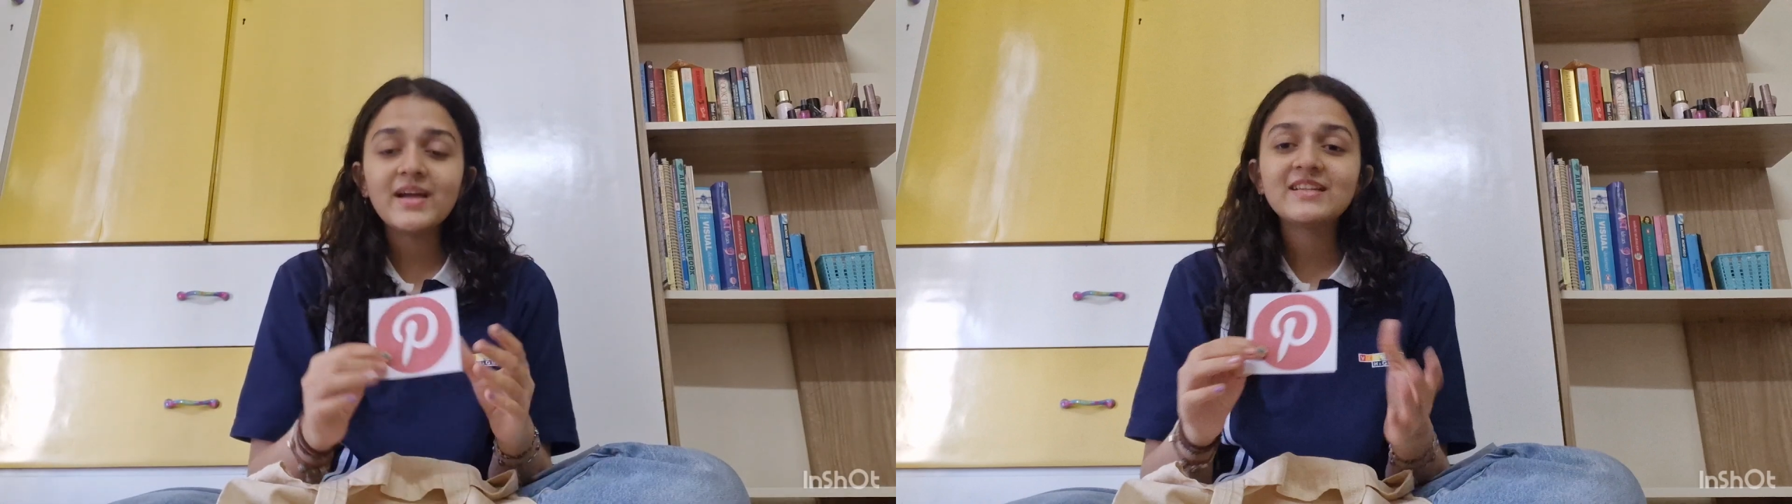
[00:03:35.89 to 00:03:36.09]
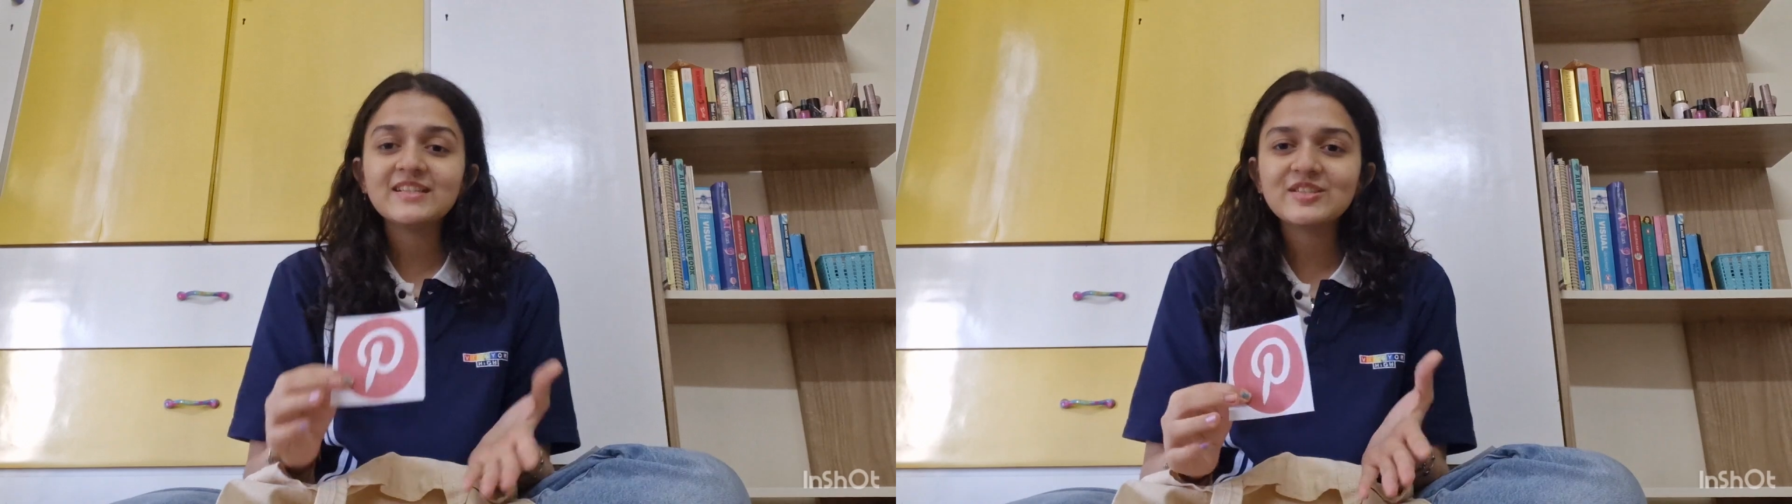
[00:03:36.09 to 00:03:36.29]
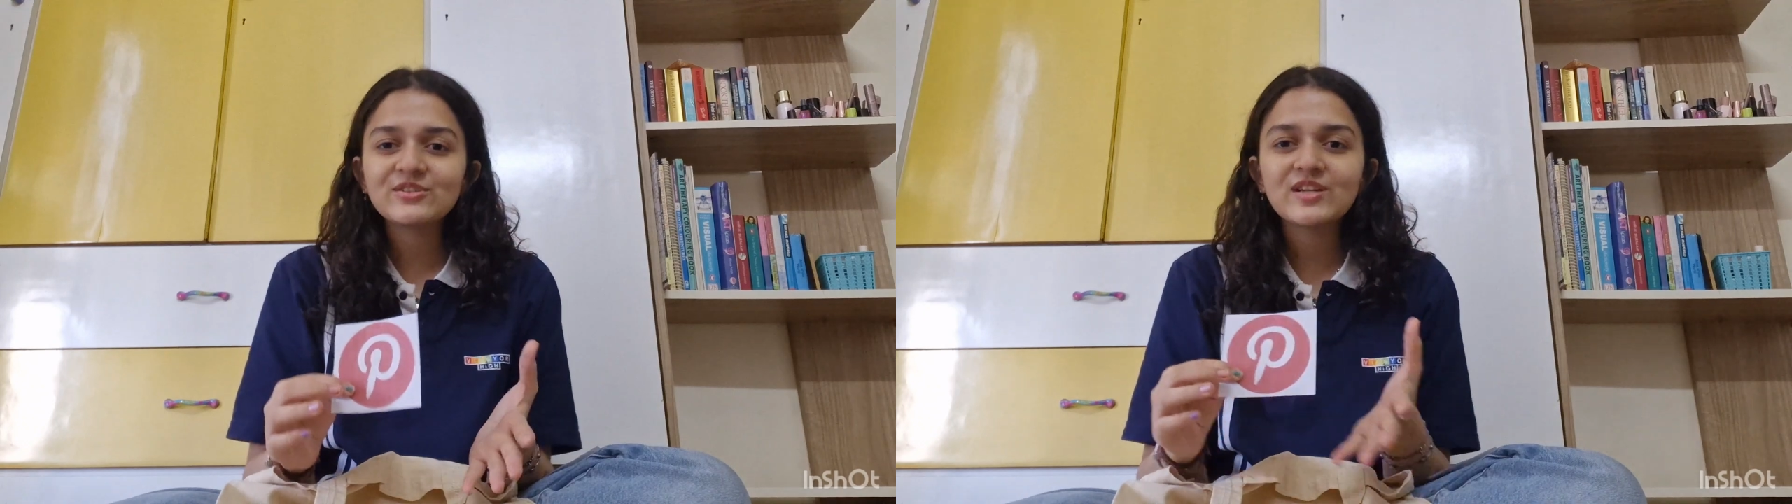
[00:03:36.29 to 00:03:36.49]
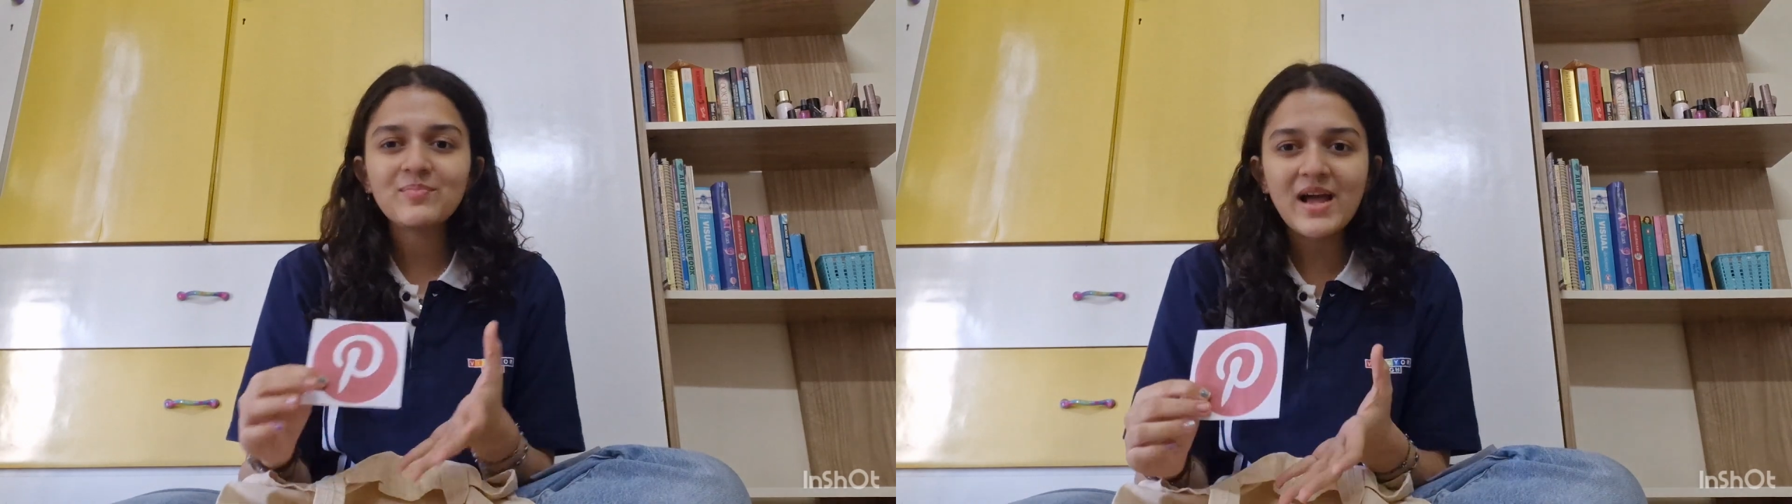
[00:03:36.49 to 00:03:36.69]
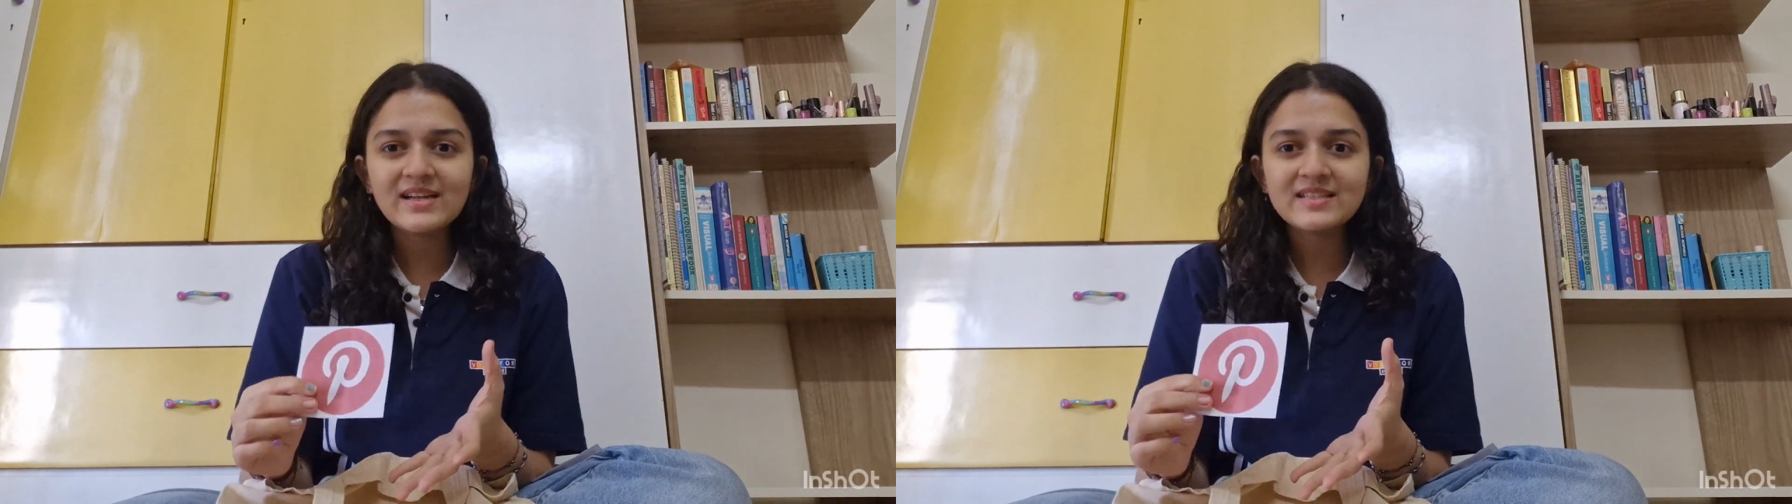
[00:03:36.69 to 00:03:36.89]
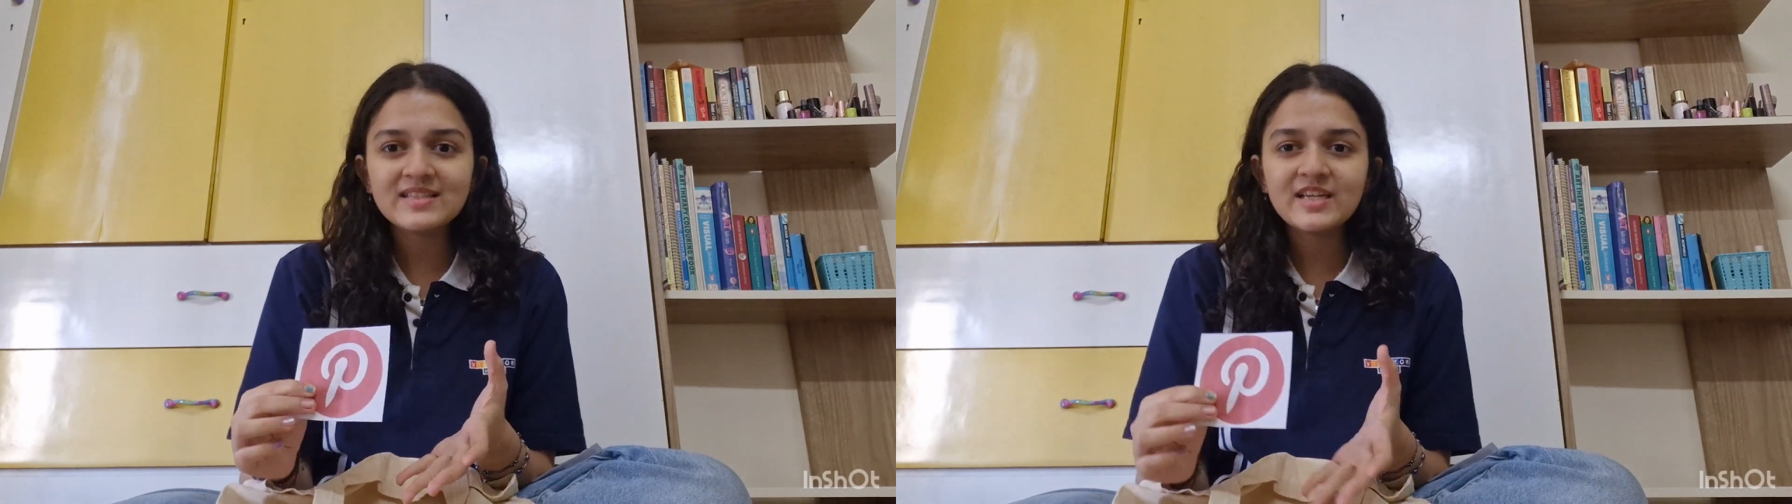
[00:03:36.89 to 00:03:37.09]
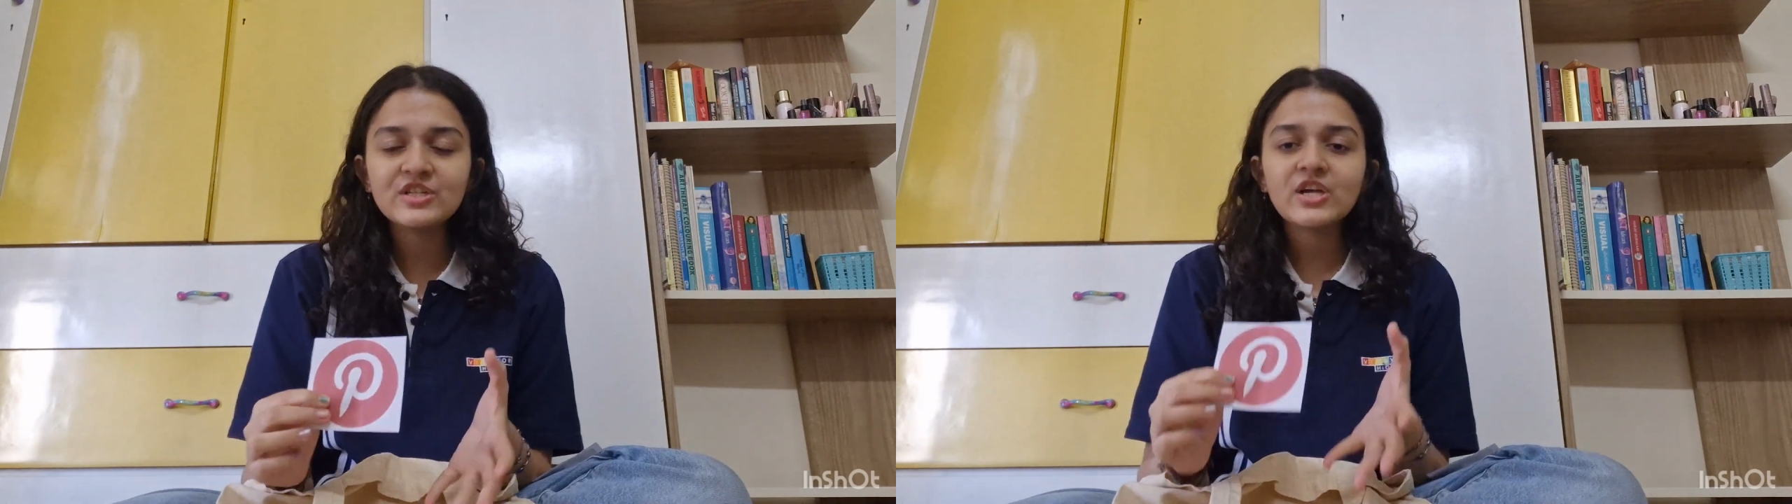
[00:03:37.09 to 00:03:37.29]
research and planning stage,